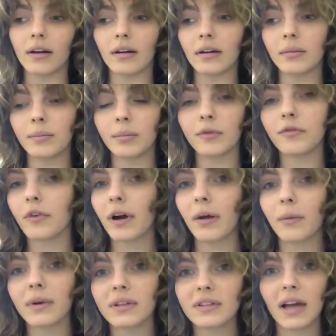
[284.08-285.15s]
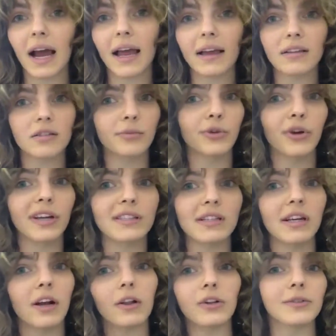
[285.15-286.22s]
um, before I would dye it some
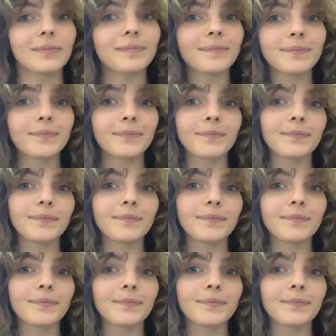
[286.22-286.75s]
crazy color.